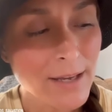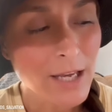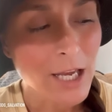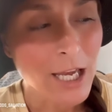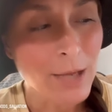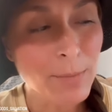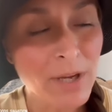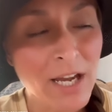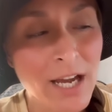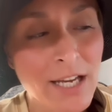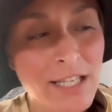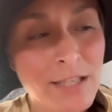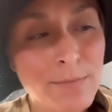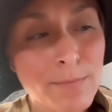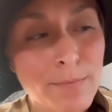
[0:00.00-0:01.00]
And
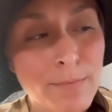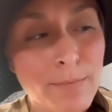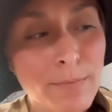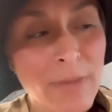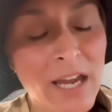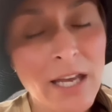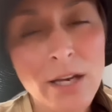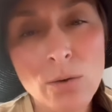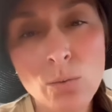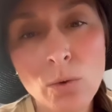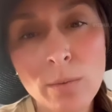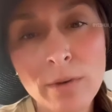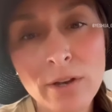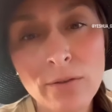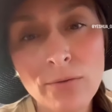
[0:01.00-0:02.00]
because man and
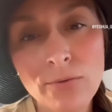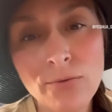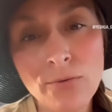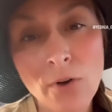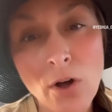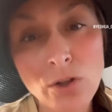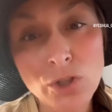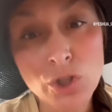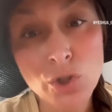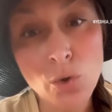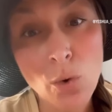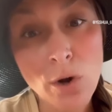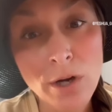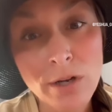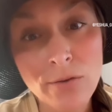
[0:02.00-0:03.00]
woman fall
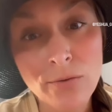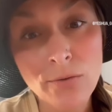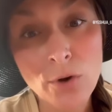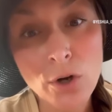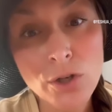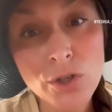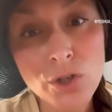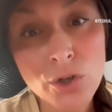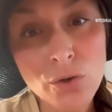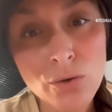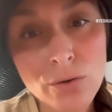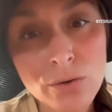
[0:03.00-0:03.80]
short of virtue,